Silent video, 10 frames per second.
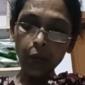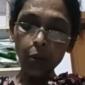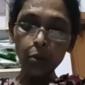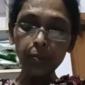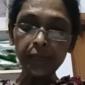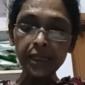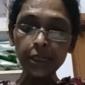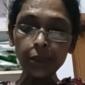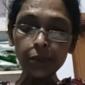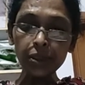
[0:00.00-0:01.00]
Whom is
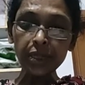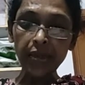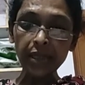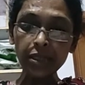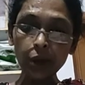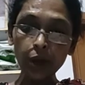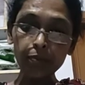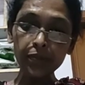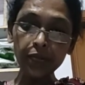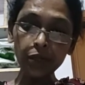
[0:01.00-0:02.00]
used as the
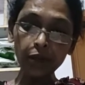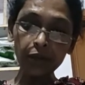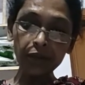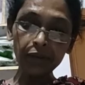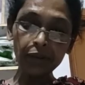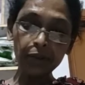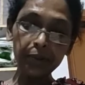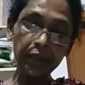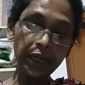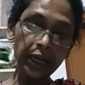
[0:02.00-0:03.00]
object of the verb
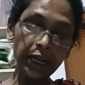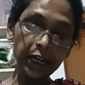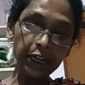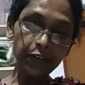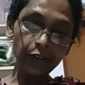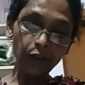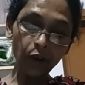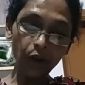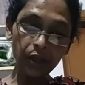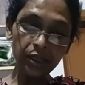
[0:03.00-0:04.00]
in the relative
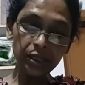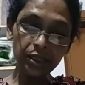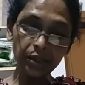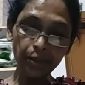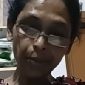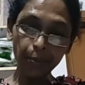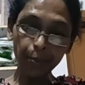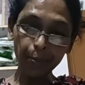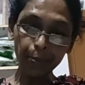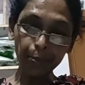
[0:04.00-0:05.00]
clause.
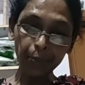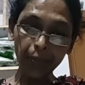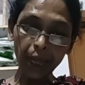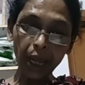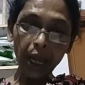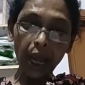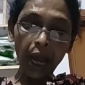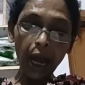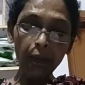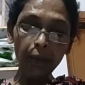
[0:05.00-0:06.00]

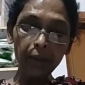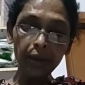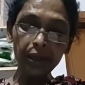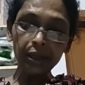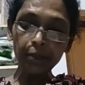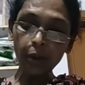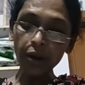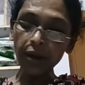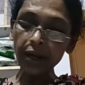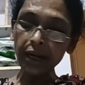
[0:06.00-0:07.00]
However, in the
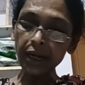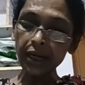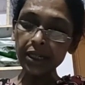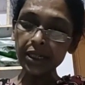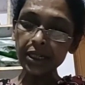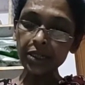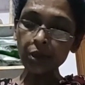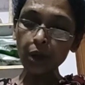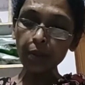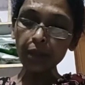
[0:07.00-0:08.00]
modern English, it is
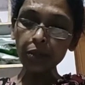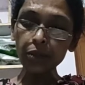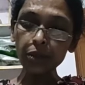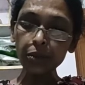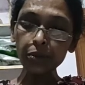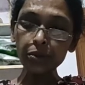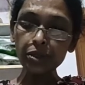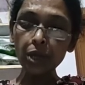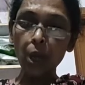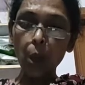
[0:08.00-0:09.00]
common to
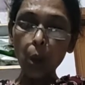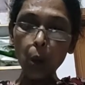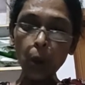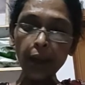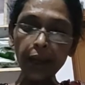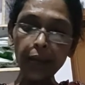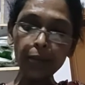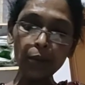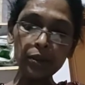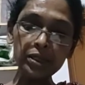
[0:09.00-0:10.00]
use who
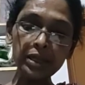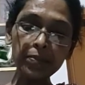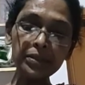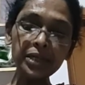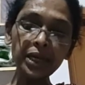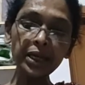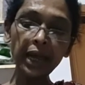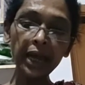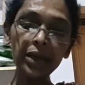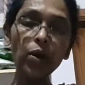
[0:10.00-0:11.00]
in both subject
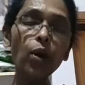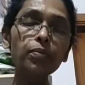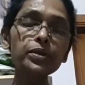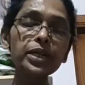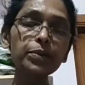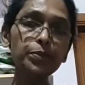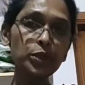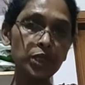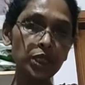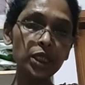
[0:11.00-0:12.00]
and object
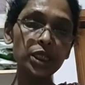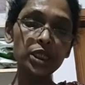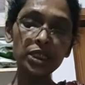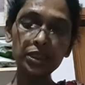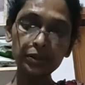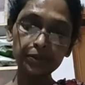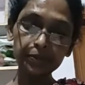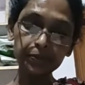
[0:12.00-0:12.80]
positions.